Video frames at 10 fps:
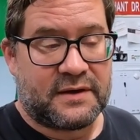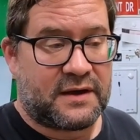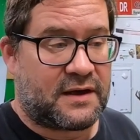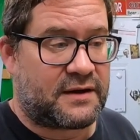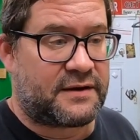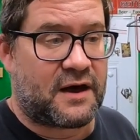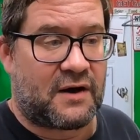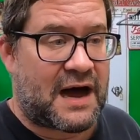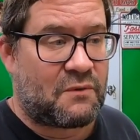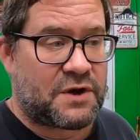And no,
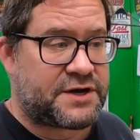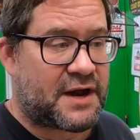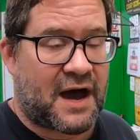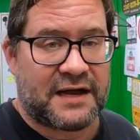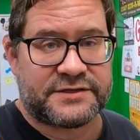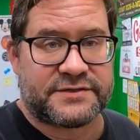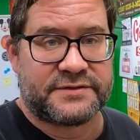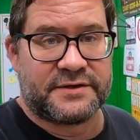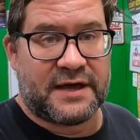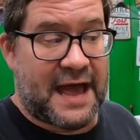I would not,
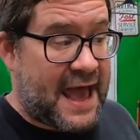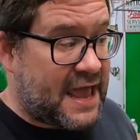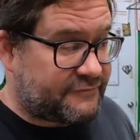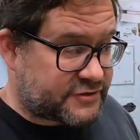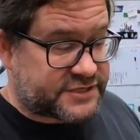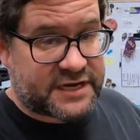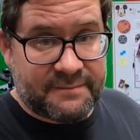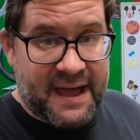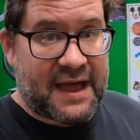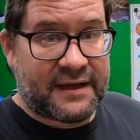hey, if you sent
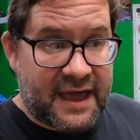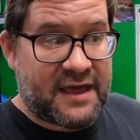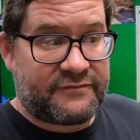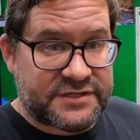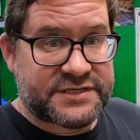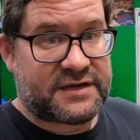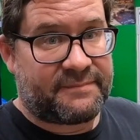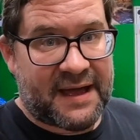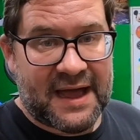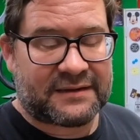it back? Hey, if you sent
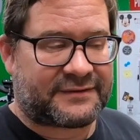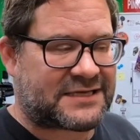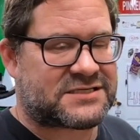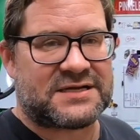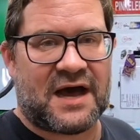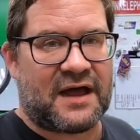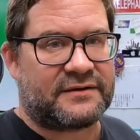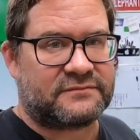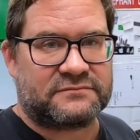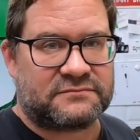it back? That's
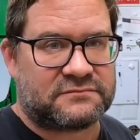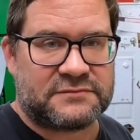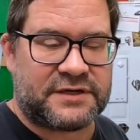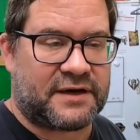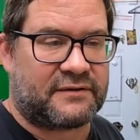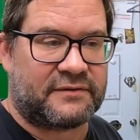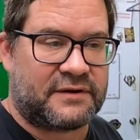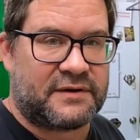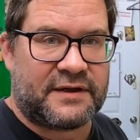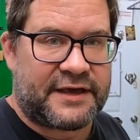not, you know,
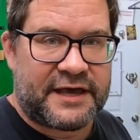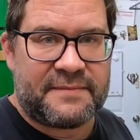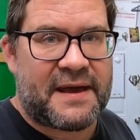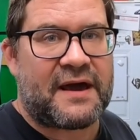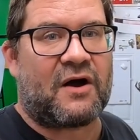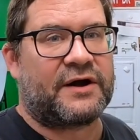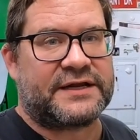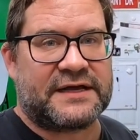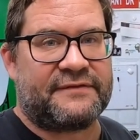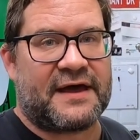eBay already
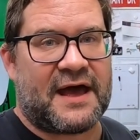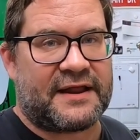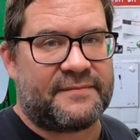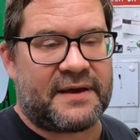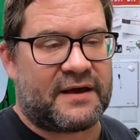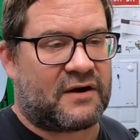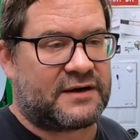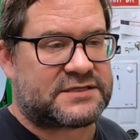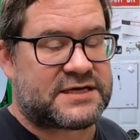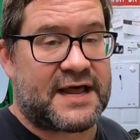did that. eBay
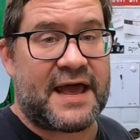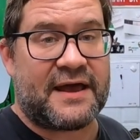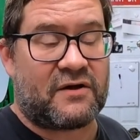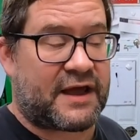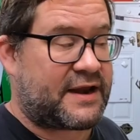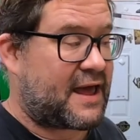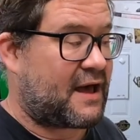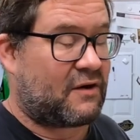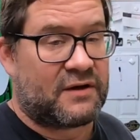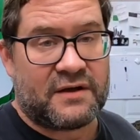already said, hey, okay,
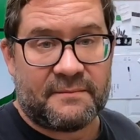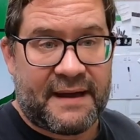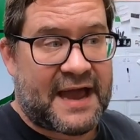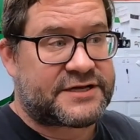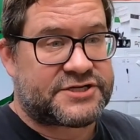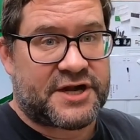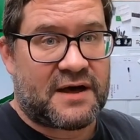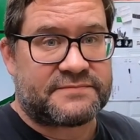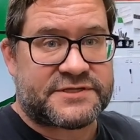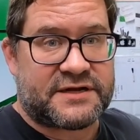now package it
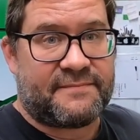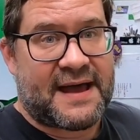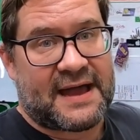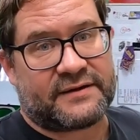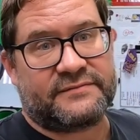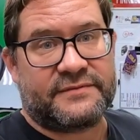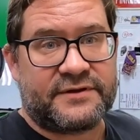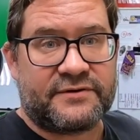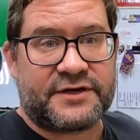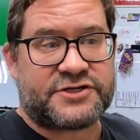up, send it back, and
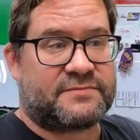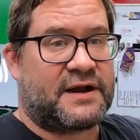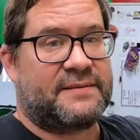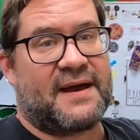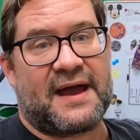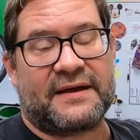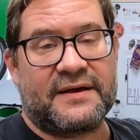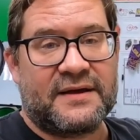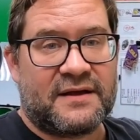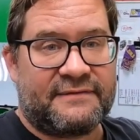then you'll get your money back.
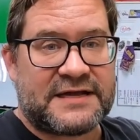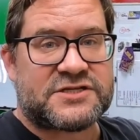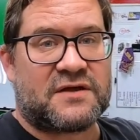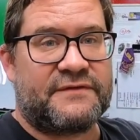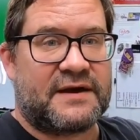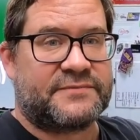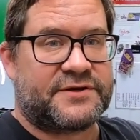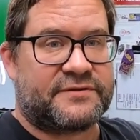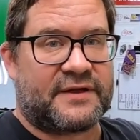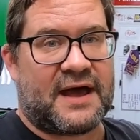That's on them
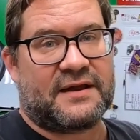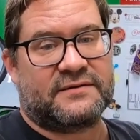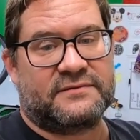to do that.